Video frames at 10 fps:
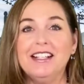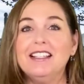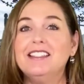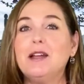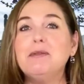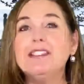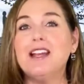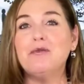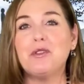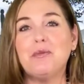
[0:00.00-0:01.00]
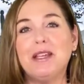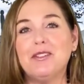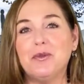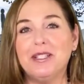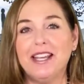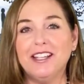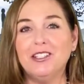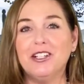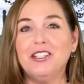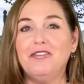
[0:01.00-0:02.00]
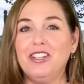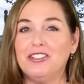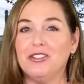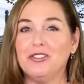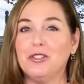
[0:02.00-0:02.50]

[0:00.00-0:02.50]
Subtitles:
Step inside with me as we take a look at the features